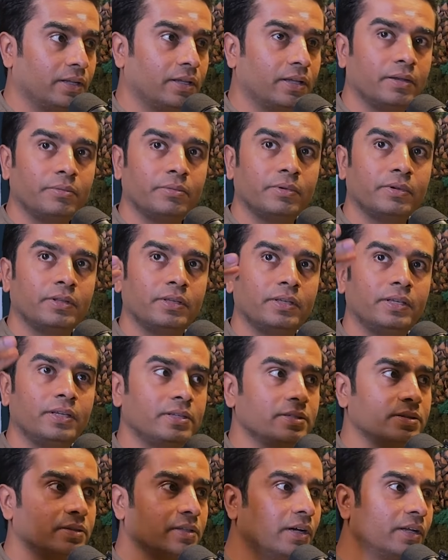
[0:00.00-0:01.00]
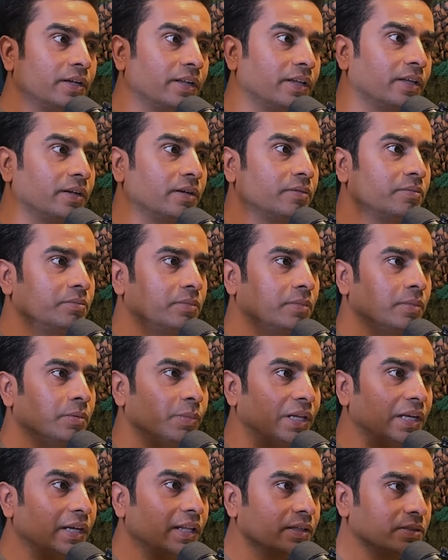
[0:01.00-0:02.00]
And he's earning in
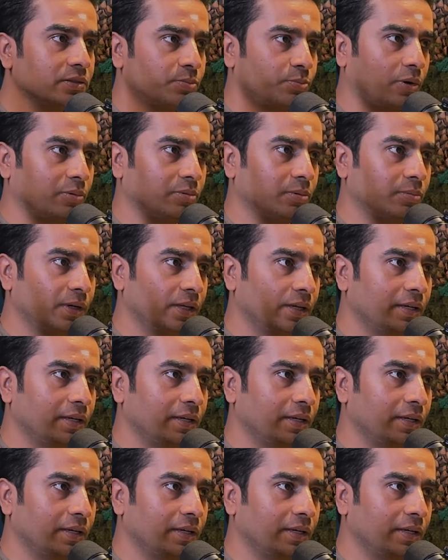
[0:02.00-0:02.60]
millions probably.